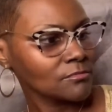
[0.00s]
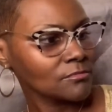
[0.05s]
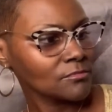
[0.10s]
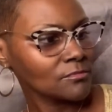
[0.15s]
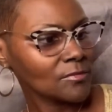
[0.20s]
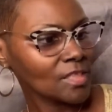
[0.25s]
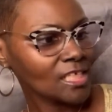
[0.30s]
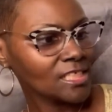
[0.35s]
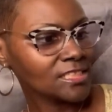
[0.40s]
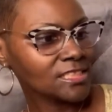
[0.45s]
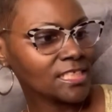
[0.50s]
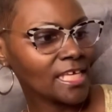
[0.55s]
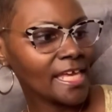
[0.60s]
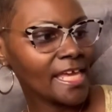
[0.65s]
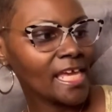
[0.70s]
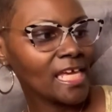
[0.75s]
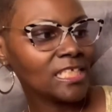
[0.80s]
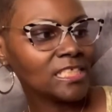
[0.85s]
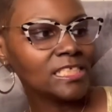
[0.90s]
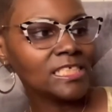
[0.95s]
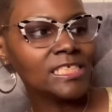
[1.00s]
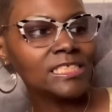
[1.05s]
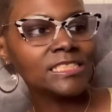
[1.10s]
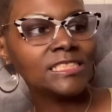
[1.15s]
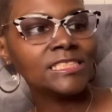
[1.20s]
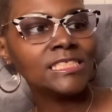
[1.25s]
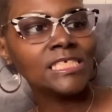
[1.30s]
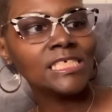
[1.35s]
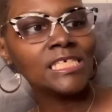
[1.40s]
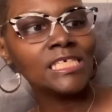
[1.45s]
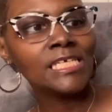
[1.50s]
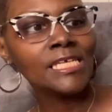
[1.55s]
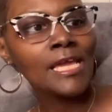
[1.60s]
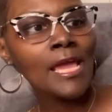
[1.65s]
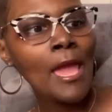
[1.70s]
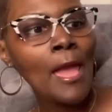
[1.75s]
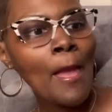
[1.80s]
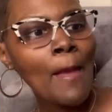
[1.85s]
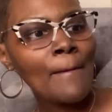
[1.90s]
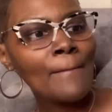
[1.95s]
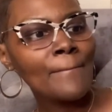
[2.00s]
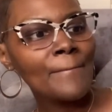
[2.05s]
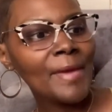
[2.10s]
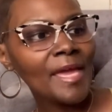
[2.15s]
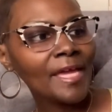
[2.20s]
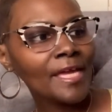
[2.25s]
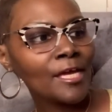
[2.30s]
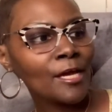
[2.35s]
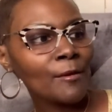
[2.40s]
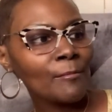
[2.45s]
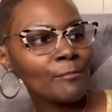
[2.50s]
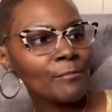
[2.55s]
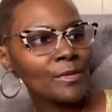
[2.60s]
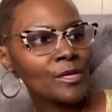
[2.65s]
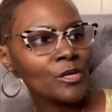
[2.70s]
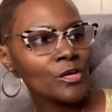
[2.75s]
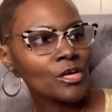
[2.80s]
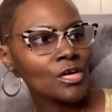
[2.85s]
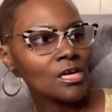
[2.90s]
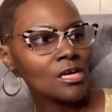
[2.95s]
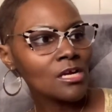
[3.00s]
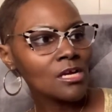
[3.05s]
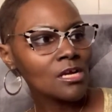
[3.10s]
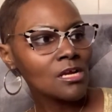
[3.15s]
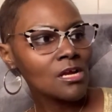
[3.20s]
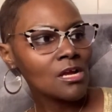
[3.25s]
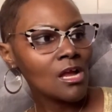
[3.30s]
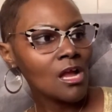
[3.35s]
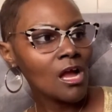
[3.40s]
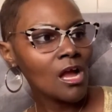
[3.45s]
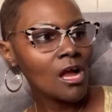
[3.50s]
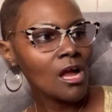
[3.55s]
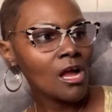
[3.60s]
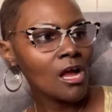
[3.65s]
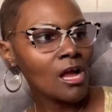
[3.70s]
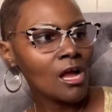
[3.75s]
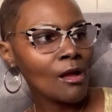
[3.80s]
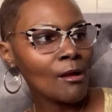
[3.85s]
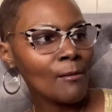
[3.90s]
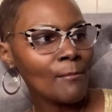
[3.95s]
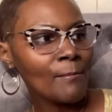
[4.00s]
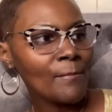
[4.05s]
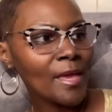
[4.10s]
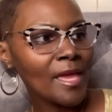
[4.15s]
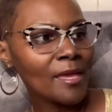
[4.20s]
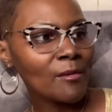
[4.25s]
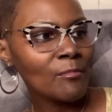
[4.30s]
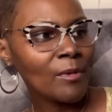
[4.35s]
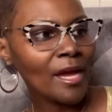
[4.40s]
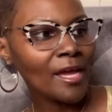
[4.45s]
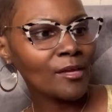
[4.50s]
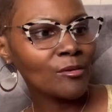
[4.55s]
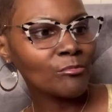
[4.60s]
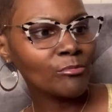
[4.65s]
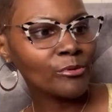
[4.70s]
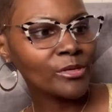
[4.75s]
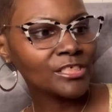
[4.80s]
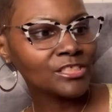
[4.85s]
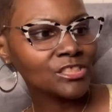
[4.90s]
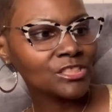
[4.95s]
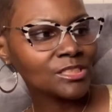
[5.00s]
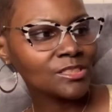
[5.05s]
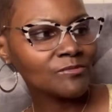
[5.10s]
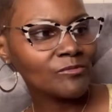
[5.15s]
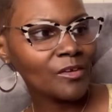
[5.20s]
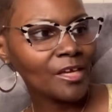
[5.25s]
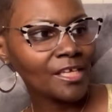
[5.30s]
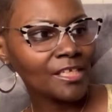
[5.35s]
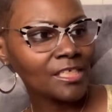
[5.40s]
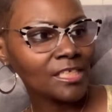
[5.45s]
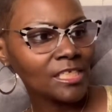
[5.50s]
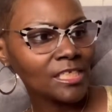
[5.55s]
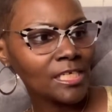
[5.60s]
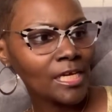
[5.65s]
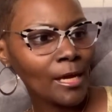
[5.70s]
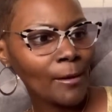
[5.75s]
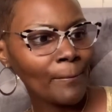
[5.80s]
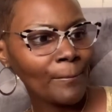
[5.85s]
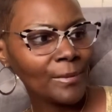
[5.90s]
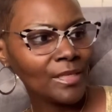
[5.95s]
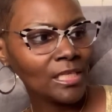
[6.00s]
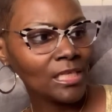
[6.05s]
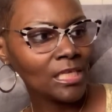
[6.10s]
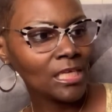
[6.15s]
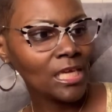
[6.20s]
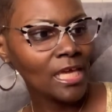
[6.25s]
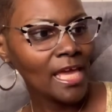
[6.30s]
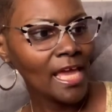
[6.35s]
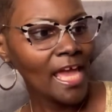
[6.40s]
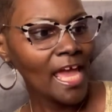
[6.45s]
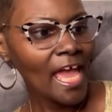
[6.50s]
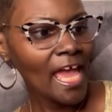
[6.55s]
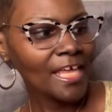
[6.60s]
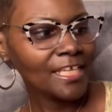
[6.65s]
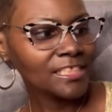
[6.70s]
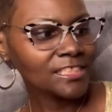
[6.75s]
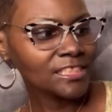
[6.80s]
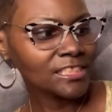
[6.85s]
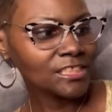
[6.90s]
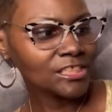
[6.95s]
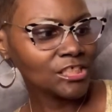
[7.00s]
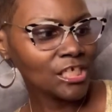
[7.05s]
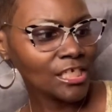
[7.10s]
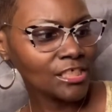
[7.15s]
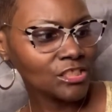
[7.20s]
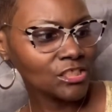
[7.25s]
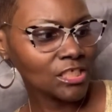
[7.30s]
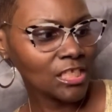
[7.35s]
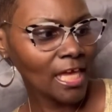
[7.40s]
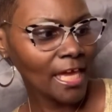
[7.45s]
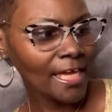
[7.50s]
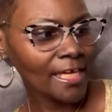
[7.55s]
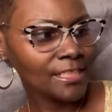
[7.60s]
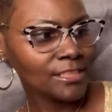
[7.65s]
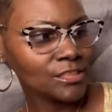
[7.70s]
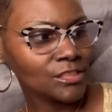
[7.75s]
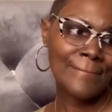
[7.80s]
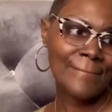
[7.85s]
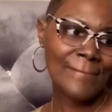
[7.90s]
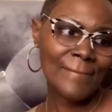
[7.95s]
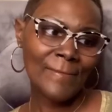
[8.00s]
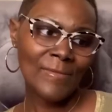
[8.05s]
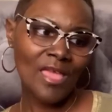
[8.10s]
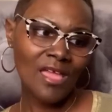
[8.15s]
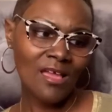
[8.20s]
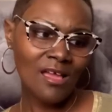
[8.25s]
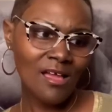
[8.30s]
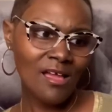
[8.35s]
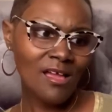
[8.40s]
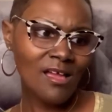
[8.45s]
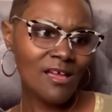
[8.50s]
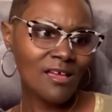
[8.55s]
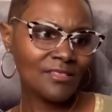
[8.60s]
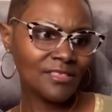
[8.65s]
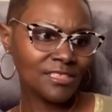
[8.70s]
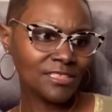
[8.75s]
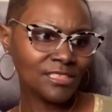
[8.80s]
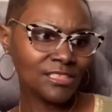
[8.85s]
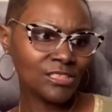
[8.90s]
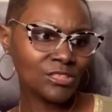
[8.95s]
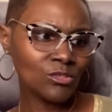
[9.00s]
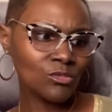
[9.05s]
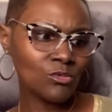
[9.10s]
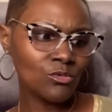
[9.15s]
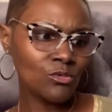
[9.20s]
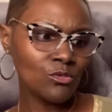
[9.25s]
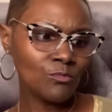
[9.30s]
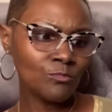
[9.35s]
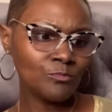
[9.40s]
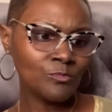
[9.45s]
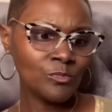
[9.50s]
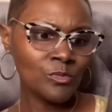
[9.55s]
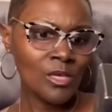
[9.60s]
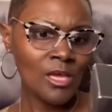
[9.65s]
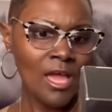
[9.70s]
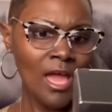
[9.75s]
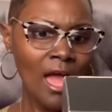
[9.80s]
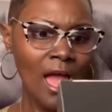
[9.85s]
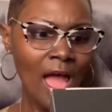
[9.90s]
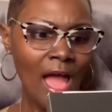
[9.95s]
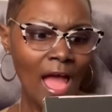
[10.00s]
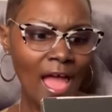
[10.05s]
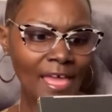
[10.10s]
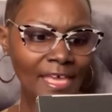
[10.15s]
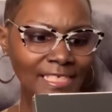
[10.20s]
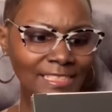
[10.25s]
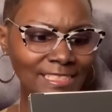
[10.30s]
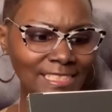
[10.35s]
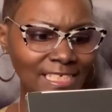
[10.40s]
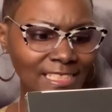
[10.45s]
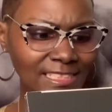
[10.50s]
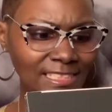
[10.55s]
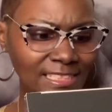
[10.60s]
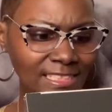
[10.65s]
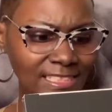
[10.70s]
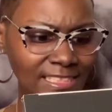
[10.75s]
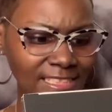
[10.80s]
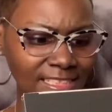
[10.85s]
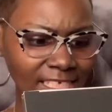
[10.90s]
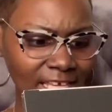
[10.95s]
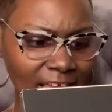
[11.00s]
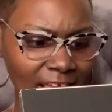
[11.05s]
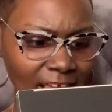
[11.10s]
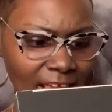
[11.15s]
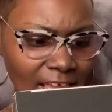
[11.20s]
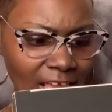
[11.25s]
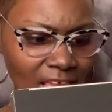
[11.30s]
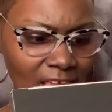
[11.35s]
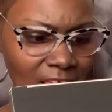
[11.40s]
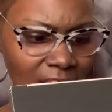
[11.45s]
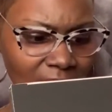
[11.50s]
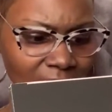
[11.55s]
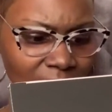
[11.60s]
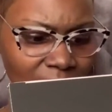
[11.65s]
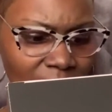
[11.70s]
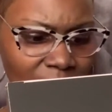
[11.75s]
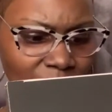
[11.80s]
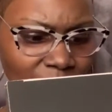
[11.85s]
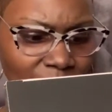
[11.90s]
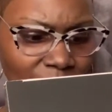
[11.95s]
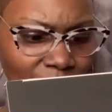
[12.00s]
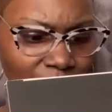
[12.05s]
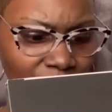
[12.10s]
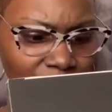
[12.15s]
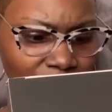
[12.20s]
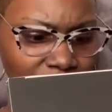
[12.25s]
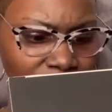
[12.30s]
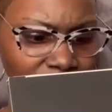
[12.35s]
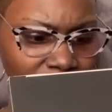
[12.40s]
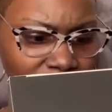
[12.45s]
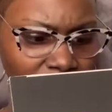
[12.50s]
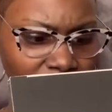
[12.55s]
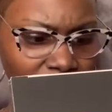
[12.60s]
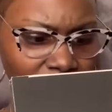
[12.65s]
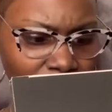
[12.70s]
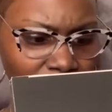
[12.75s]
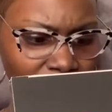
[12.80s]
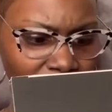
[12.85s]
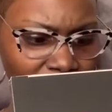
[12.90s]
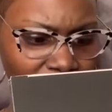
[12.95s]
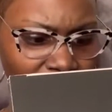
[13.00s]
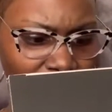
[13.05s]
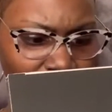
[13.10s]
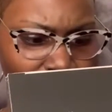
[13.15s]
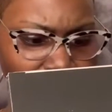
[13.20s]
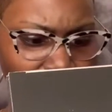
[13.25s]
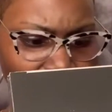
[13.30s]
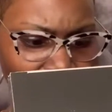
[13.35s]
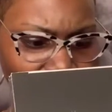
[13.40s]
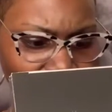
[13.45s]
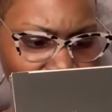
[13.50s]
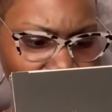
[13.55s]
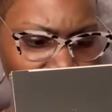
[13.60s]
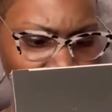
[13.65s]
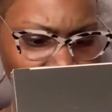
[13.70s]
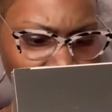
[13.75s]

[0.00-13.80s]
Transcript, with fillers: It's a LED makeup mirror um, made by Impressions Vanity Company, and it's a touch light. Uh, this is cool. Uh, it doesn't say if there is um, if it magnifies.